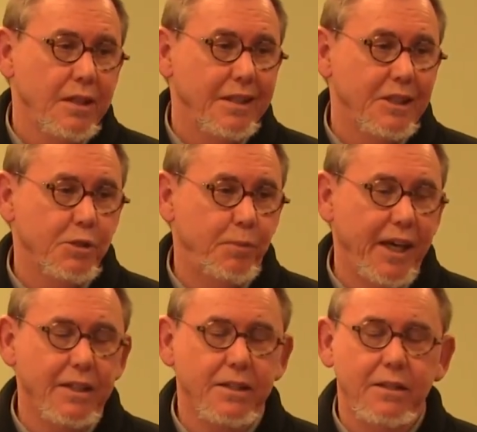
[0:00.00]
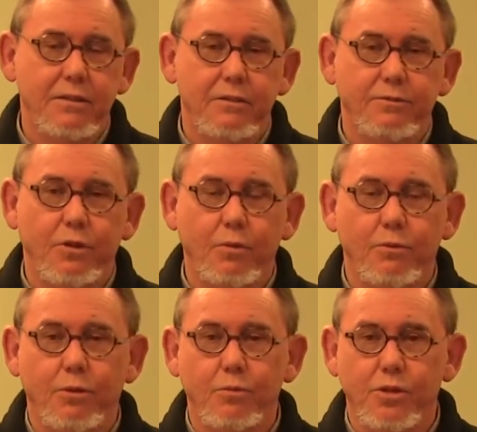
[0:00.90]
expect
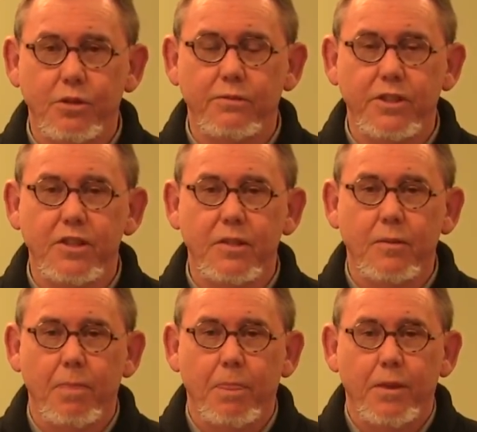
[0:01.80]
from service